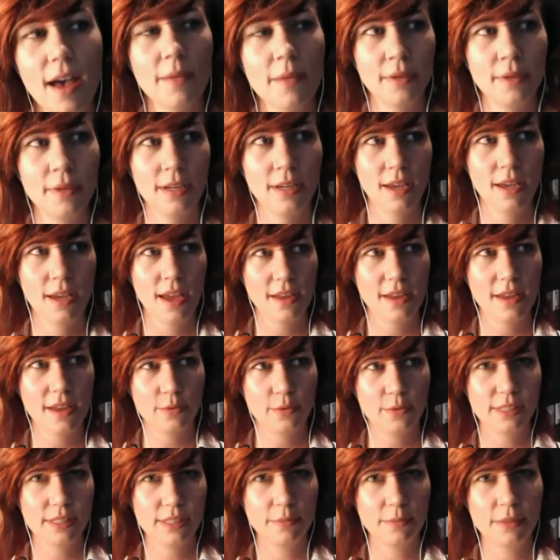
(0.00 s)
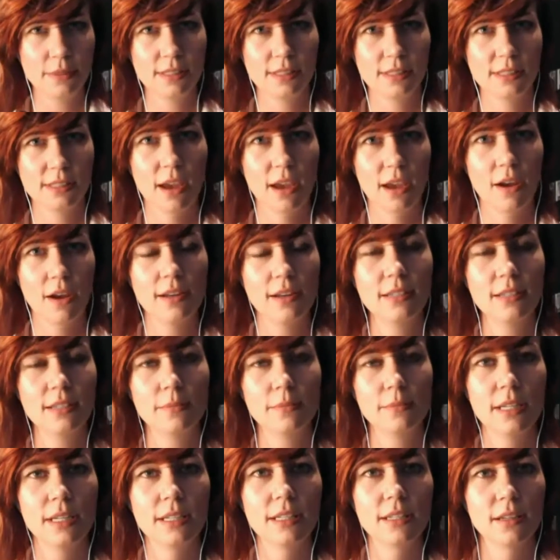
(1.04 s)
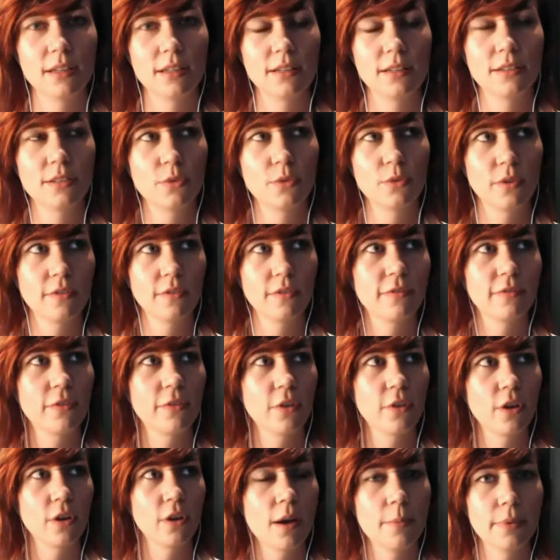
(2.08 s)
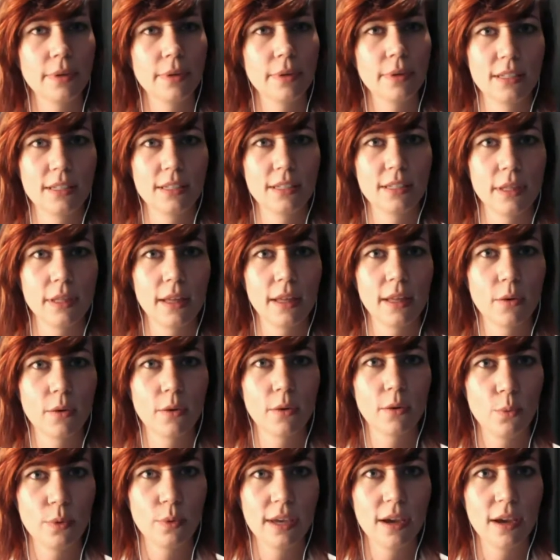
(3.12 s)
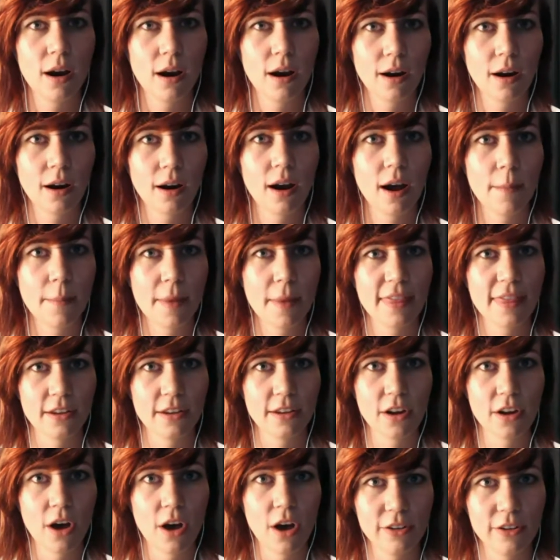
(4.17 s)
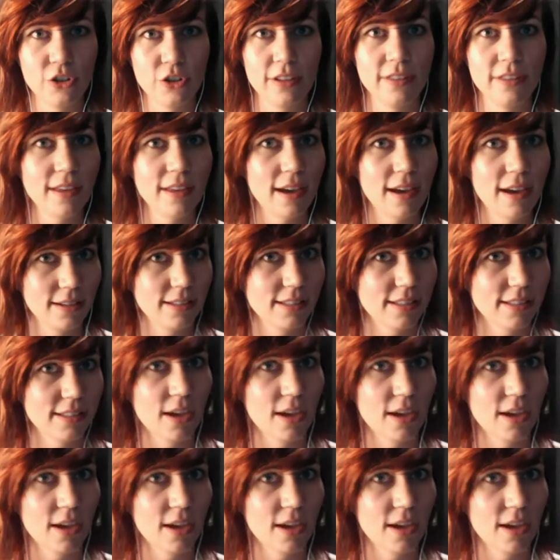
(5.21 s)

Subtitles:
mean, it seems scary to me to sort of for a company to be like, well, we are a methodology. That is